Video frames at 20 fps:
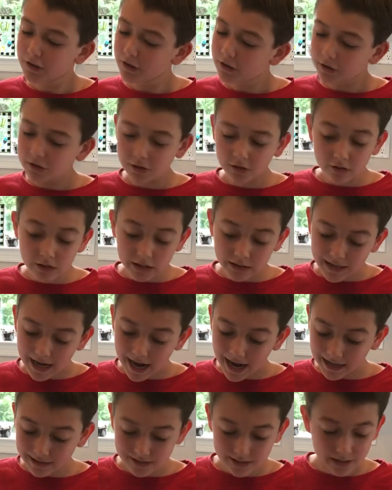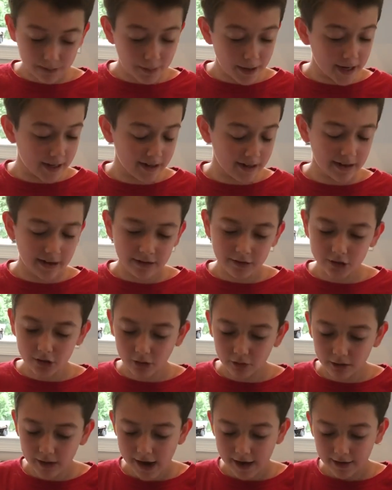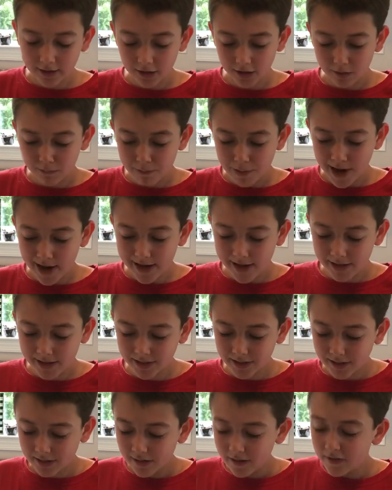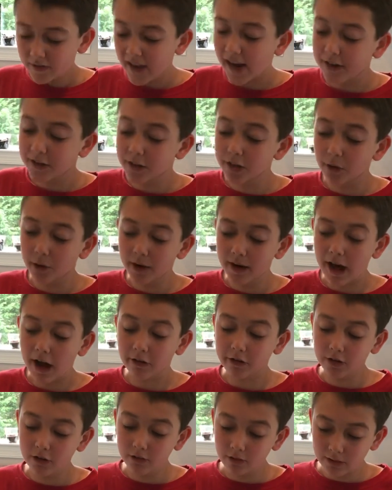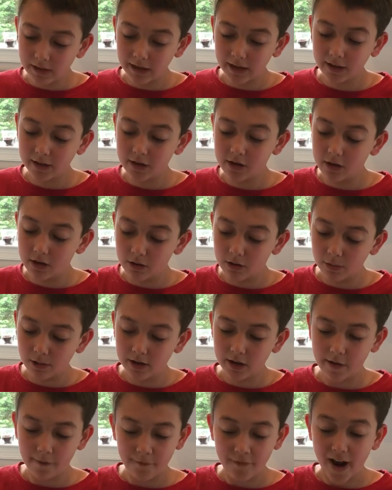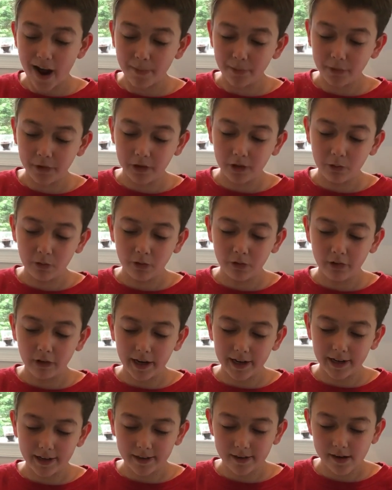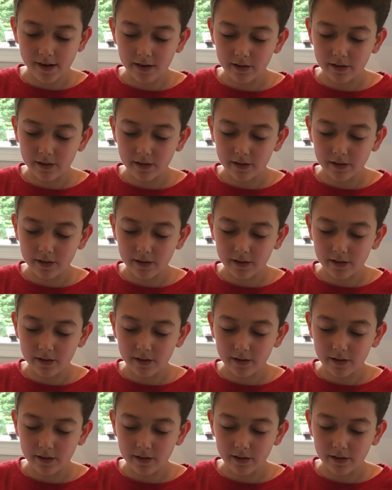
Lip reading: So just estimate it and do it at your pace and do it how you think you and your family will like it.